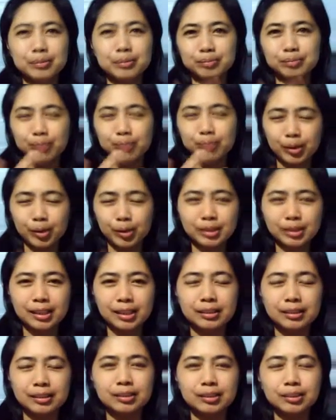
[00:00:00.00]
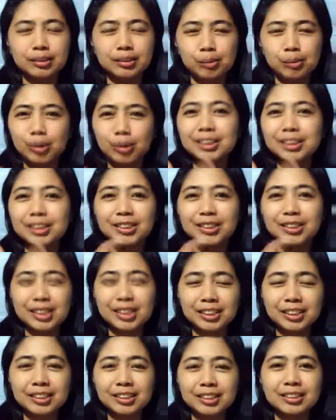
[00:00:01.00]
more
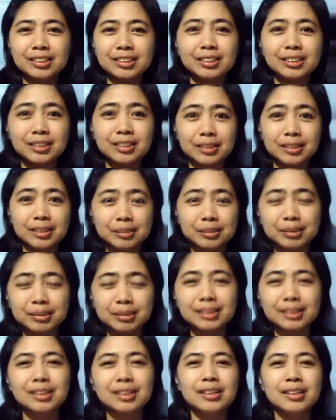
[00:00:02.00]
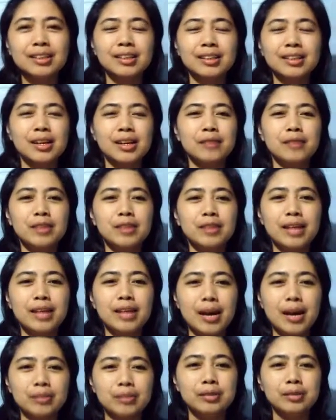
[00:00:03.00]
suggestions or synonyms, okay, of the
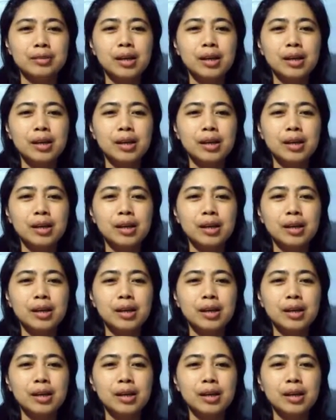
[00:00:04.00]
noun.